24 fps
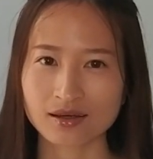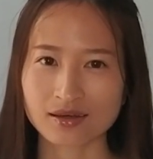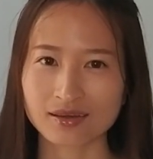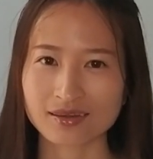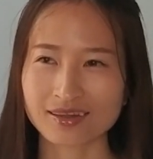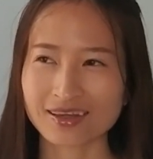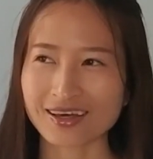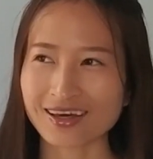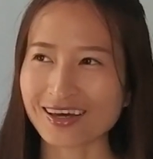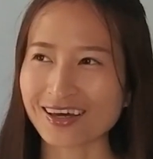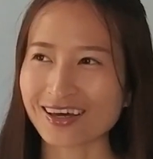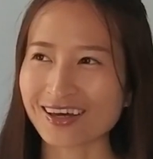
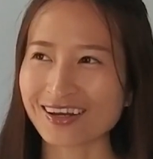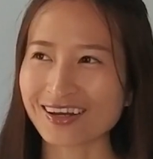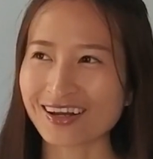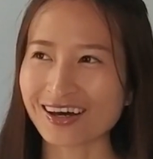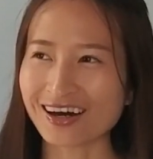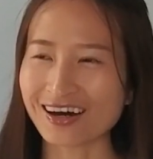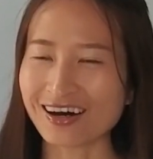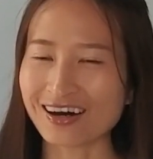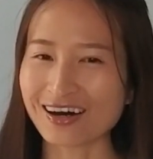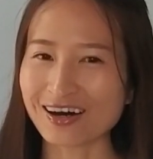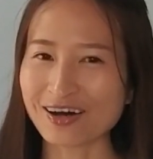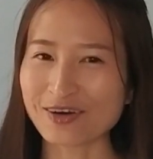Then
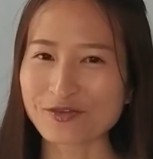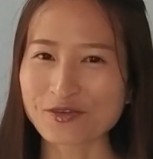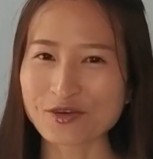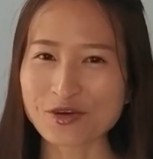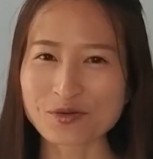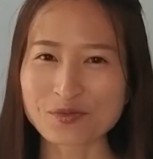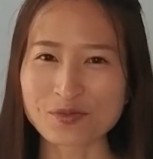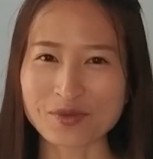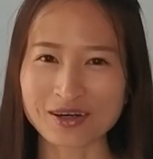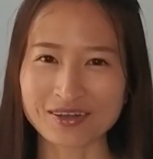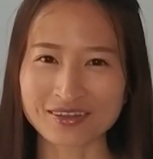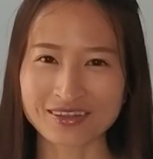a
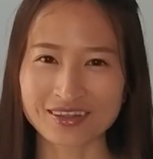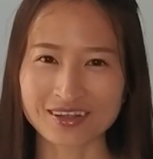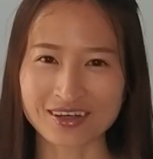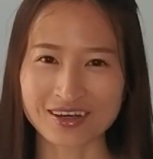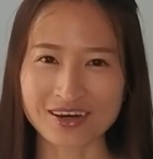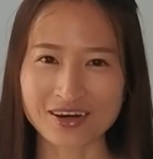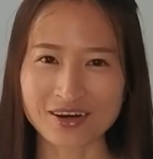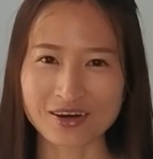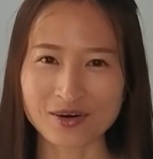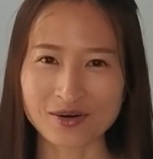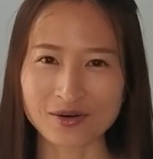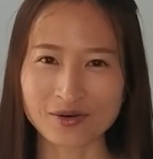few months
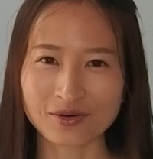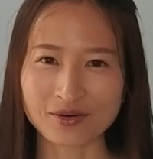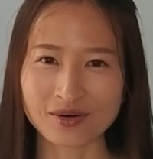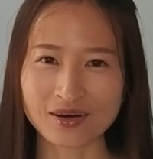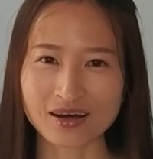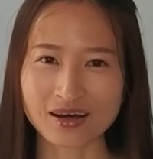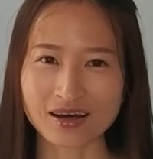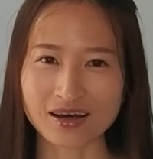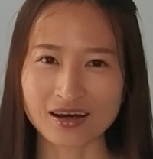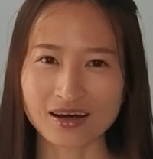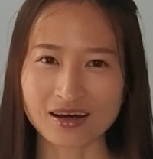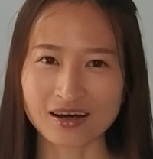ago,
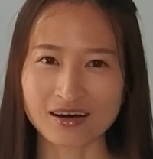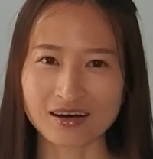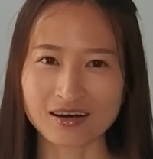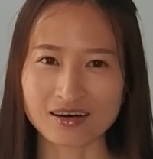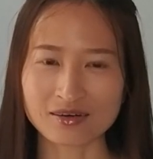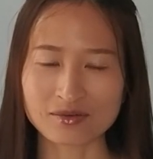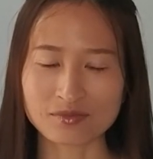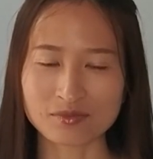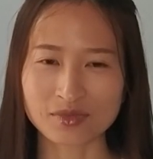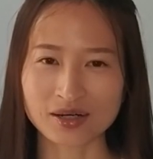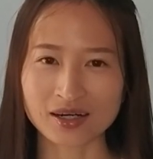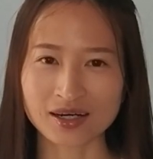
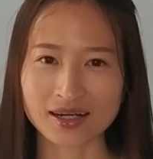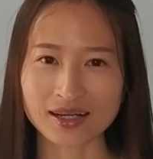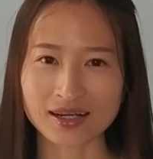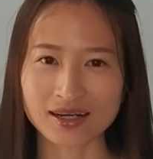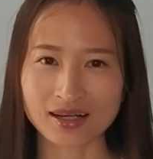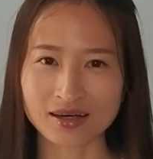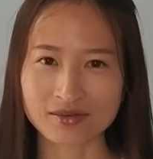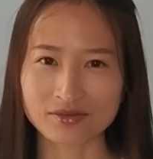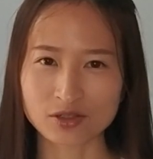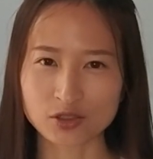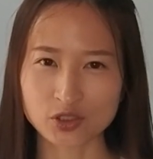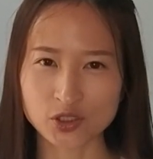my
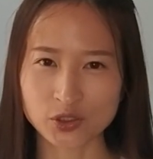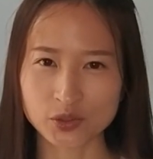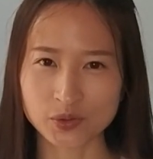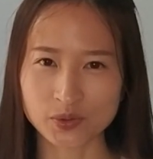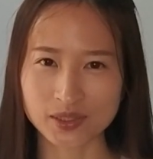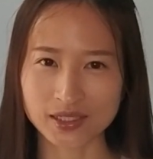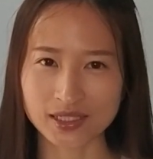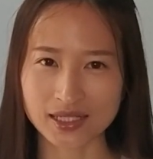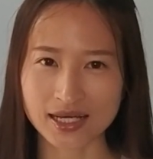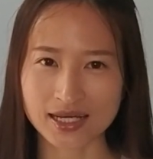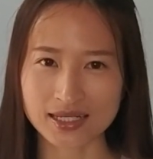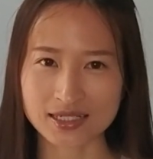level 2
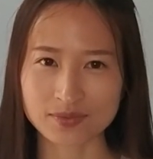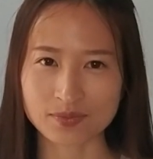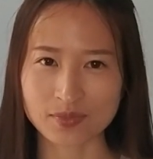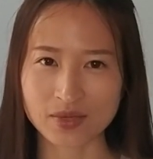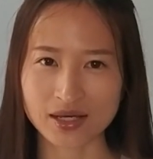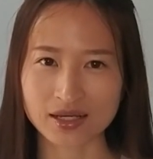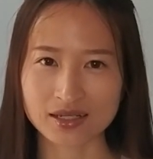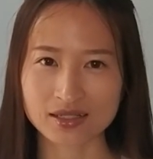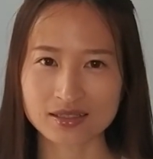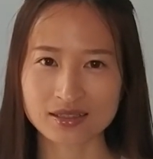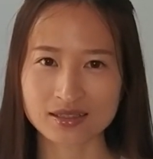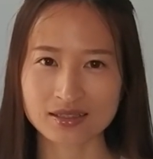
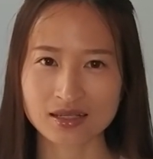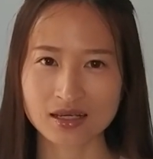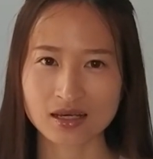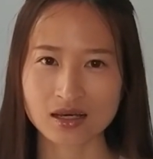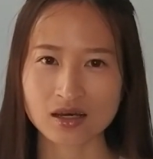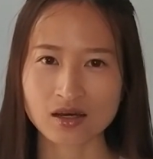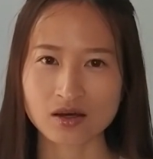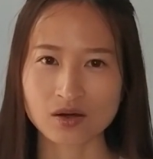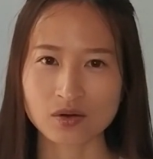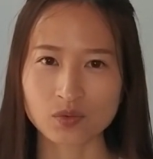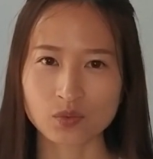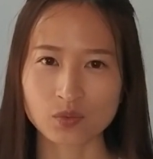classmates
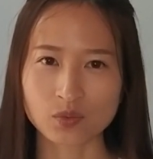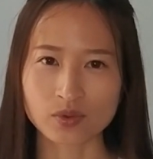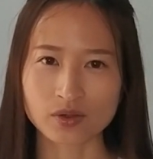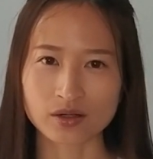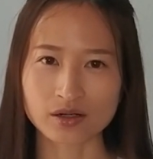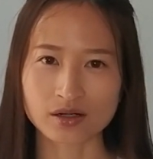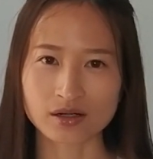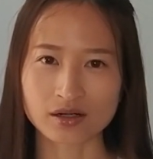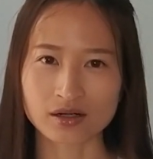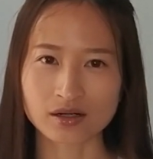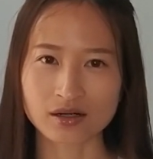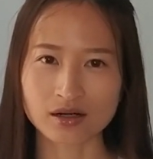
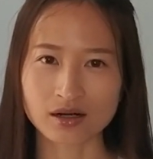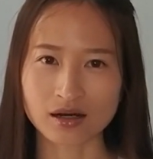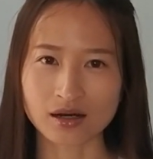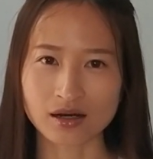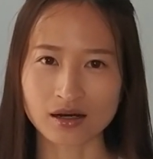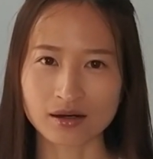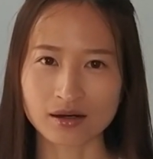were